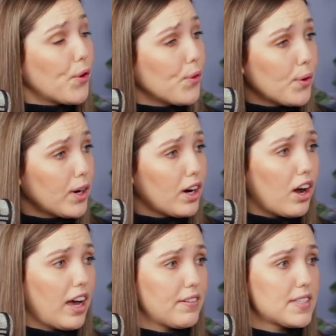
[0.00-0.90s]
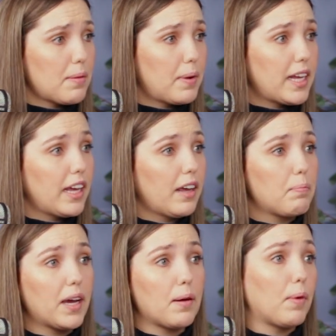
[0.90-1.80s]
Or I'll have somebody
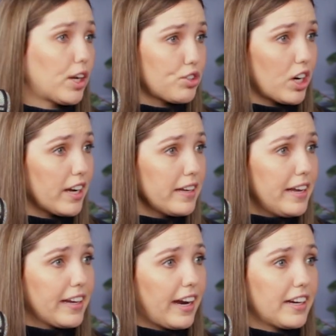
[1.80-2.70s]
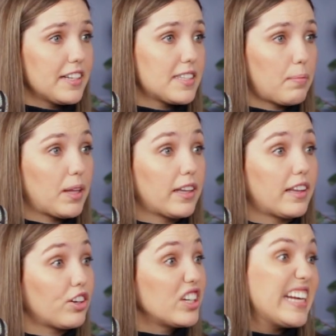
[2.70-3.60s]
pick a mantra, kind of something that
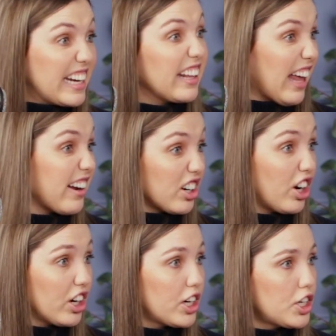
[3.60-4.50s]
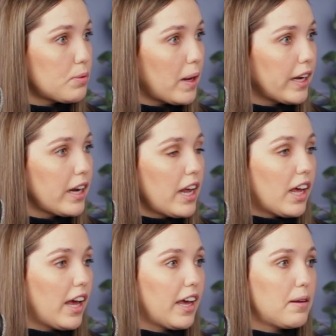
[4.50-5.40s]
they're needing that encouragement.
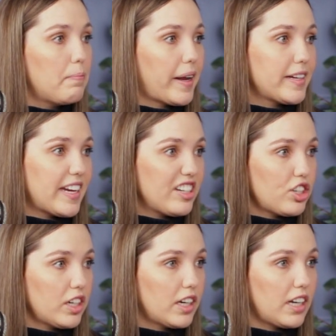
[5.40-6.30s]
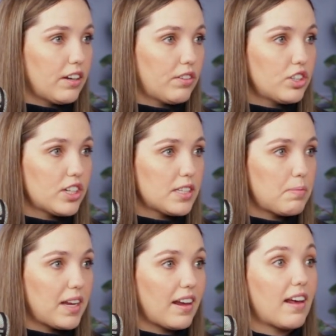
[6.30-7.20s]
And meditation can even just
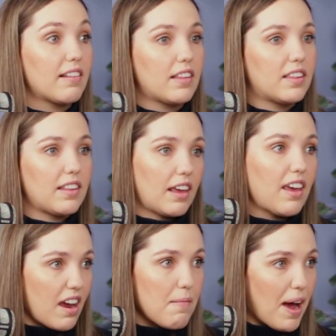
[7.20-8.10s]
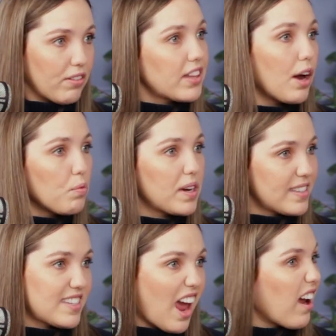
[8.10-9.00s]
be thinking about that one
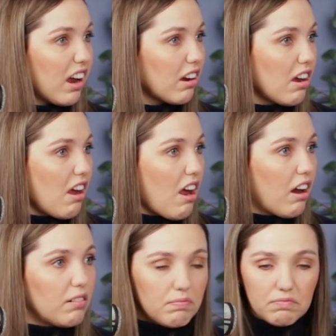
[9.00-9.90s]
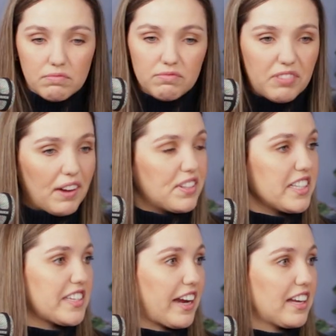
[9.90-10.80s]
saying.
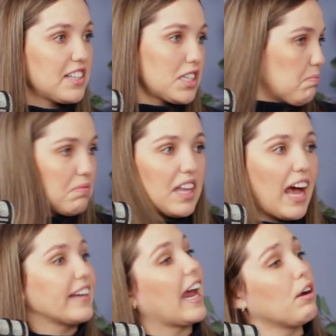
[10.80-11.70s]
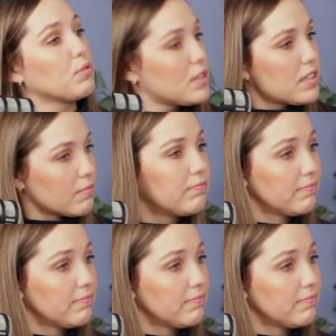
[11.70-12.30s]
5-10 seconds. That counts.